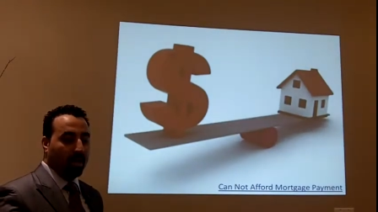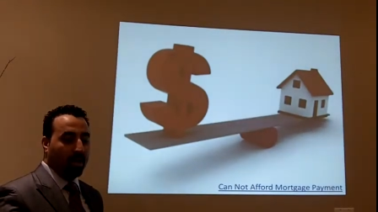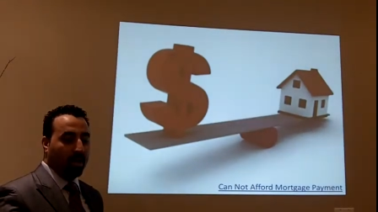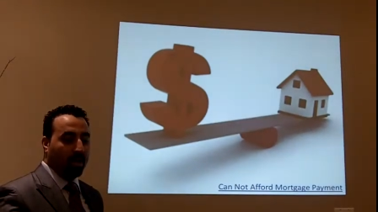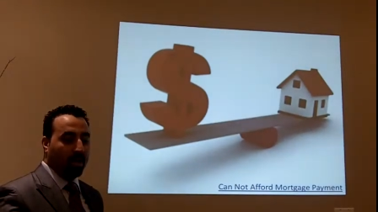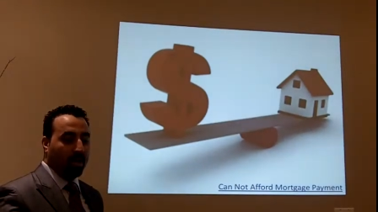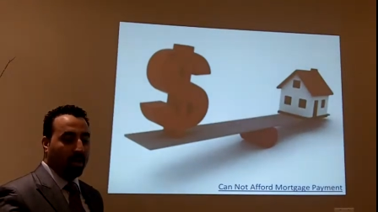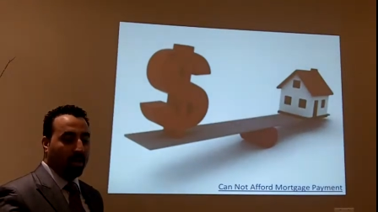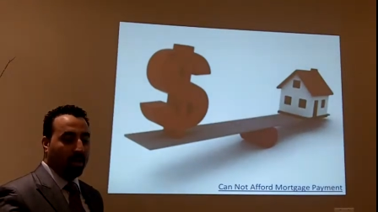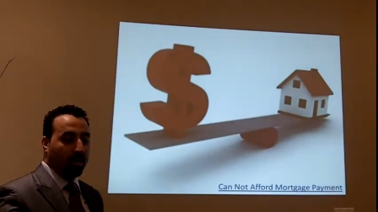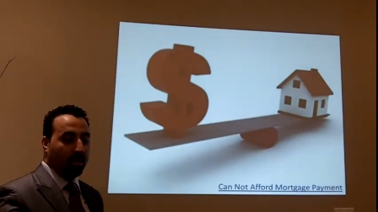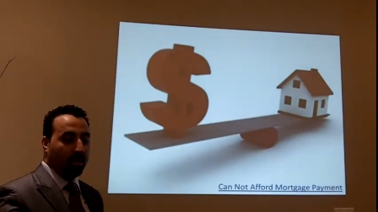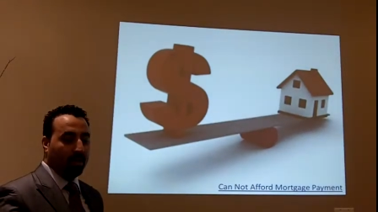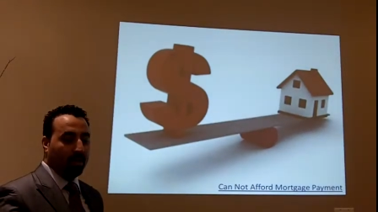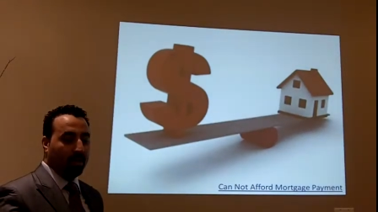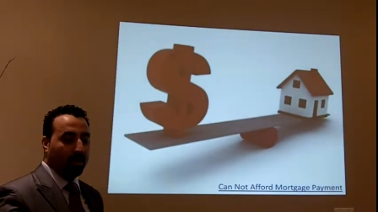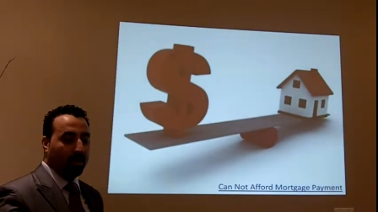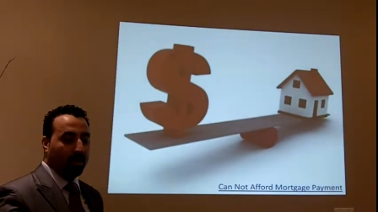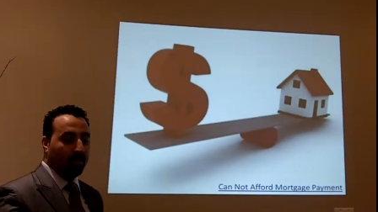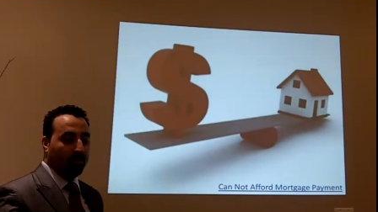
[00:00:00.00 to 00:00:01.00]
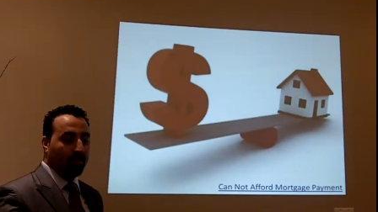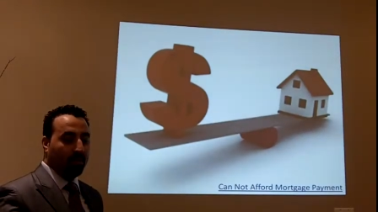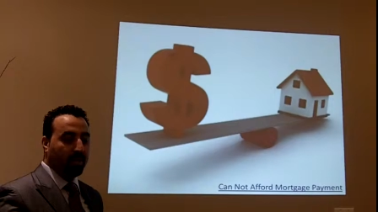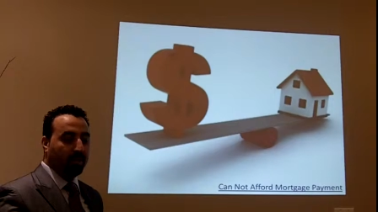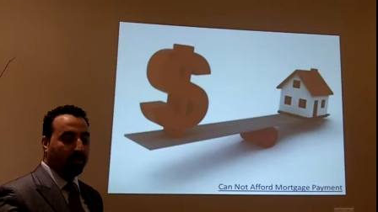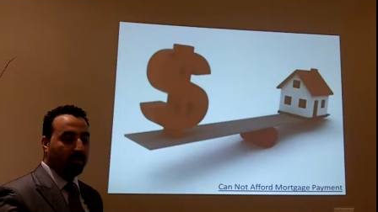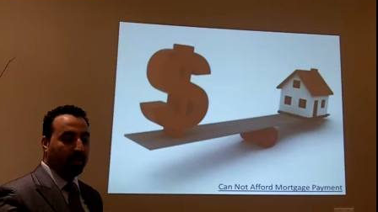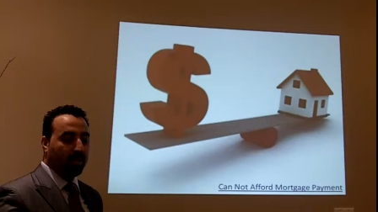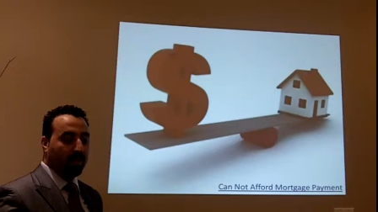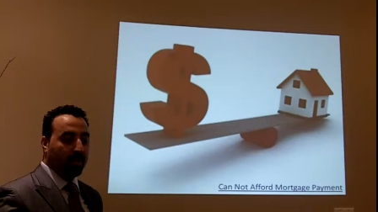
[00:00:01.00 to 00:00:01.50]
Uh,
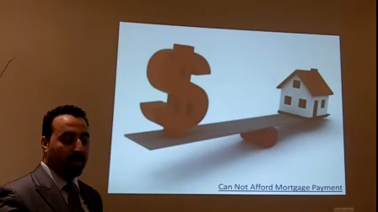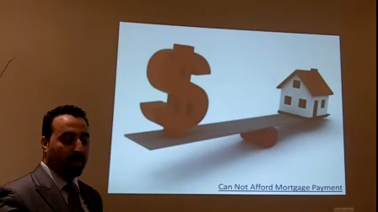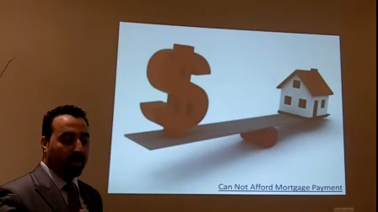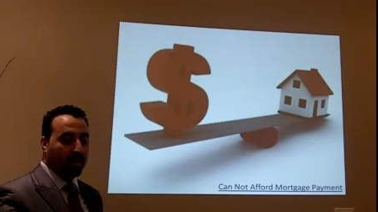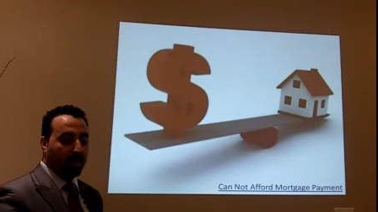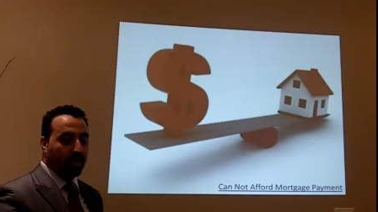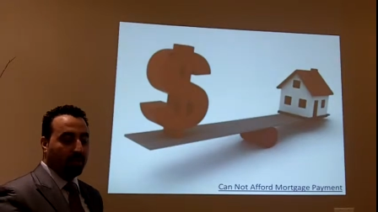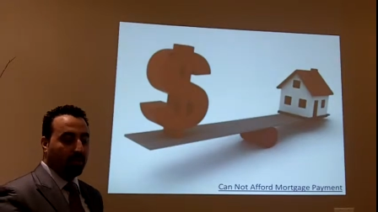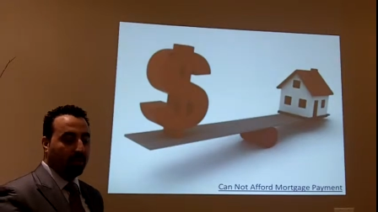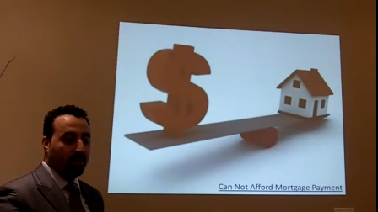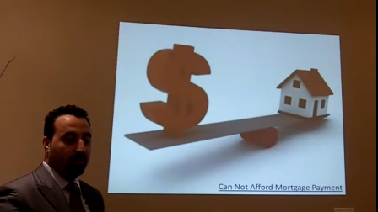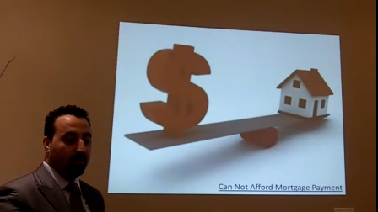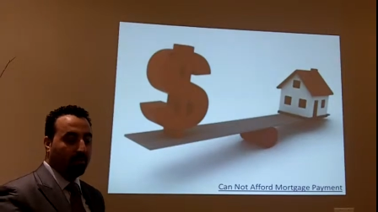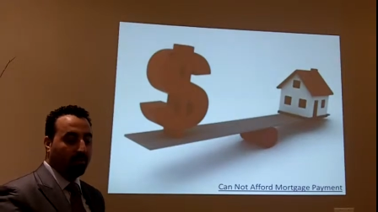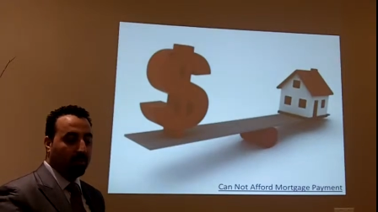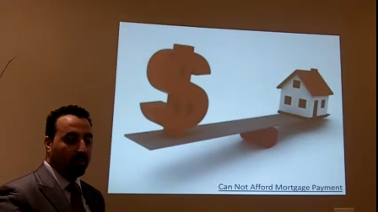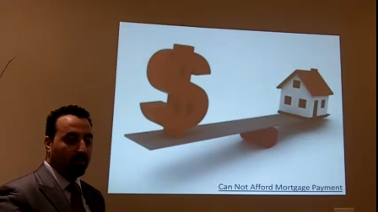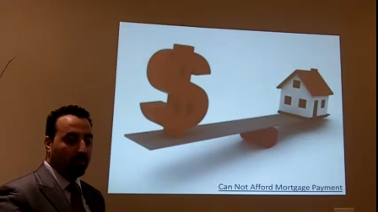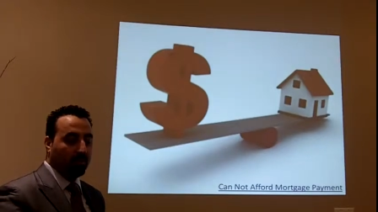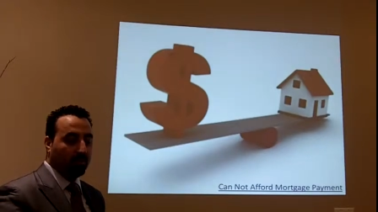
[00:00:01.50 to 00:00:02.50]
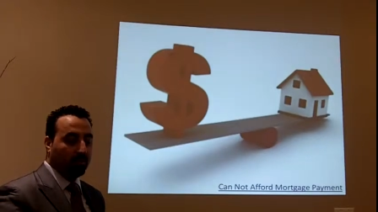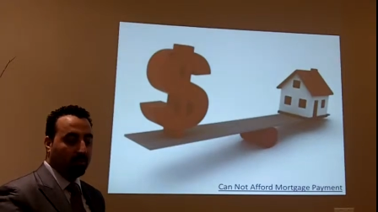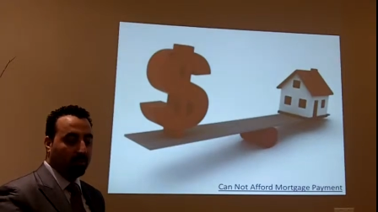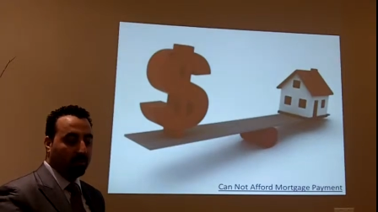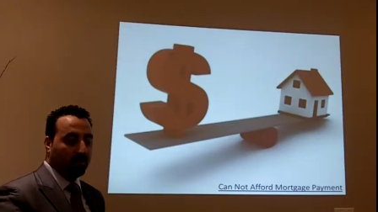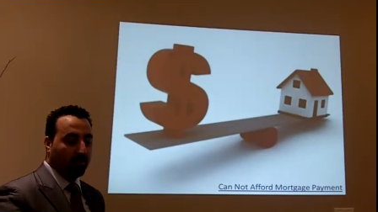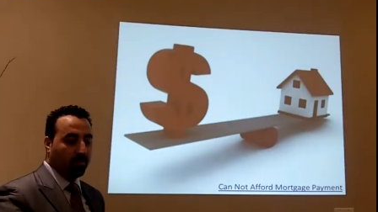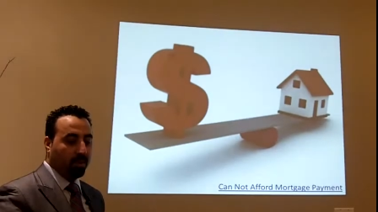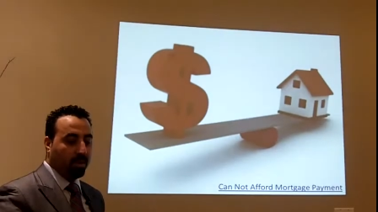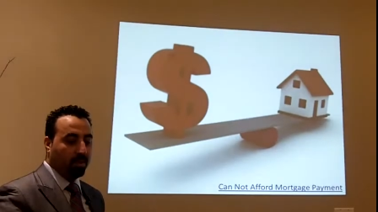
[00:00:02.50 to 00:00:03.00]
basically, this video was
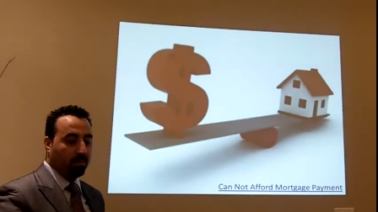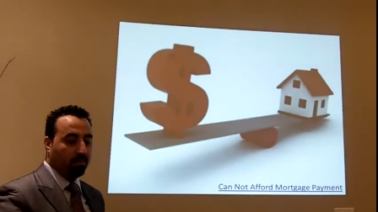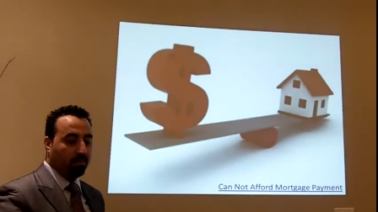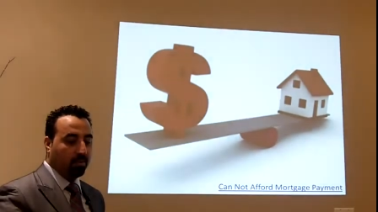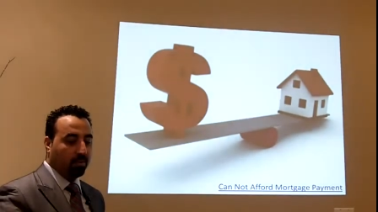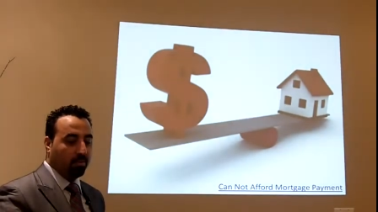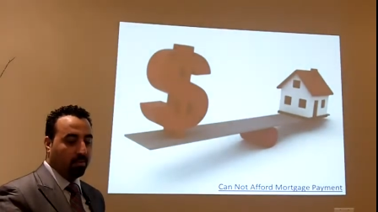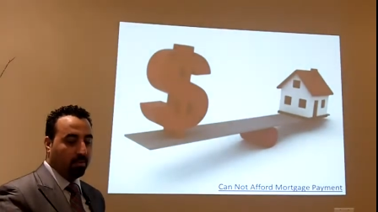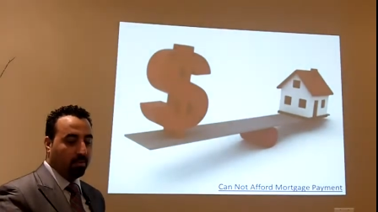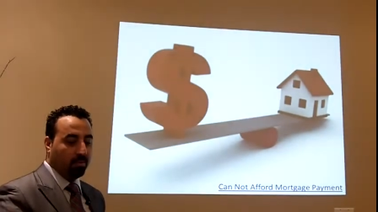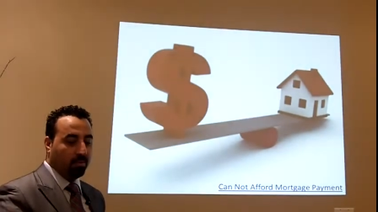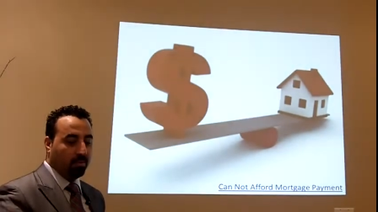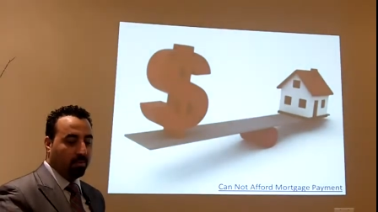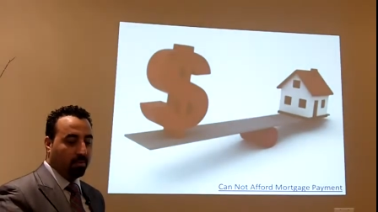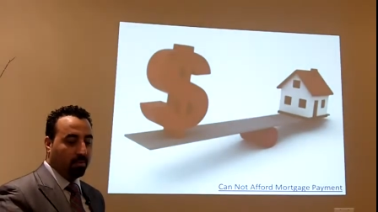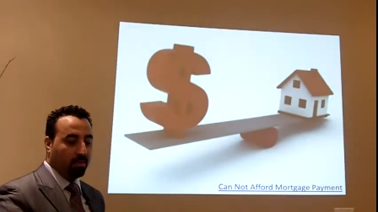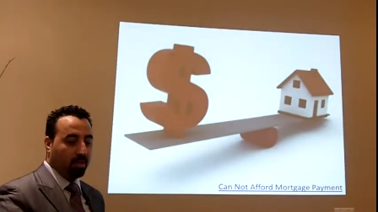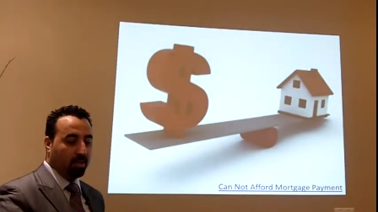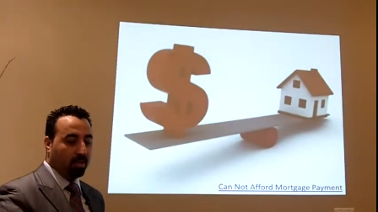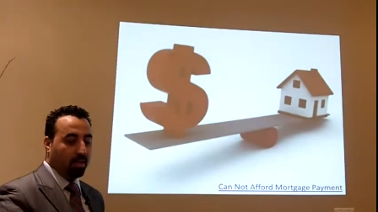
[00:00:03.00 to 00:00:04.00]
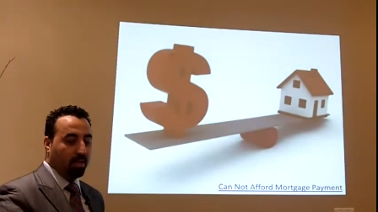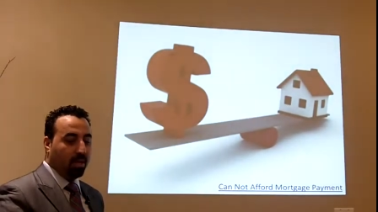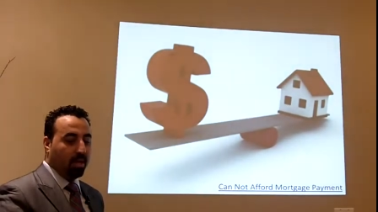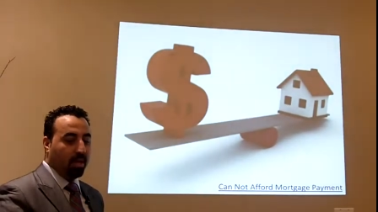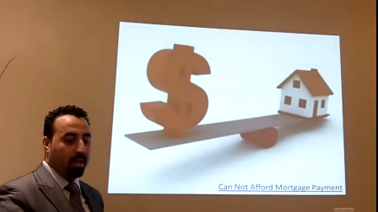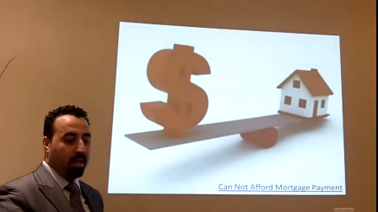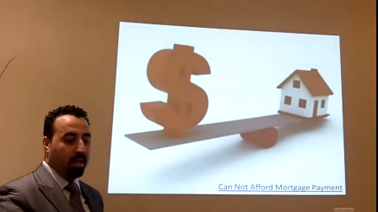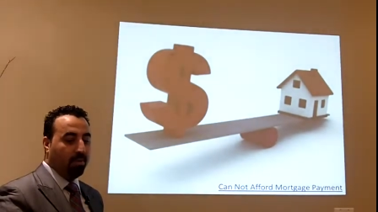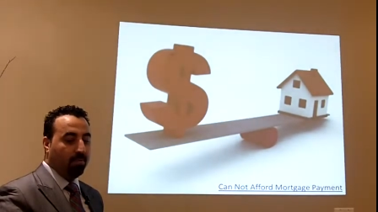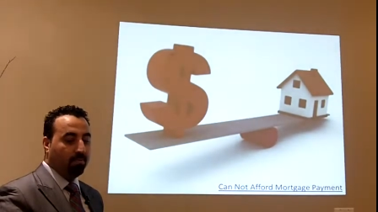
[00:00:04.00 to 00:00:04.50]
prepared for the purpose that
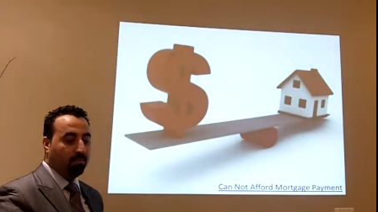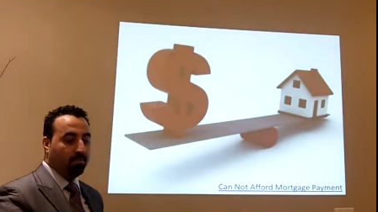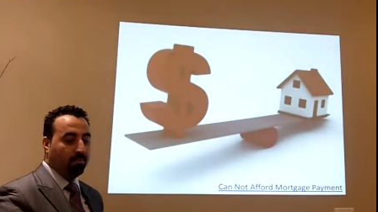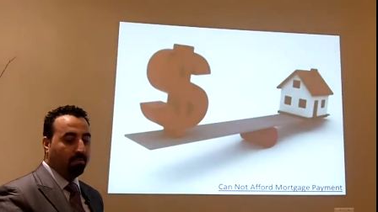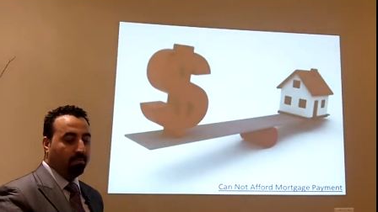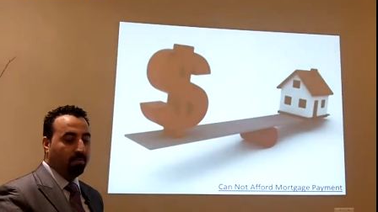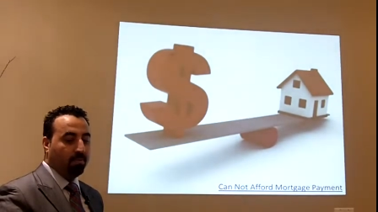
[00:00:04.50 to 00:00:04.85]
if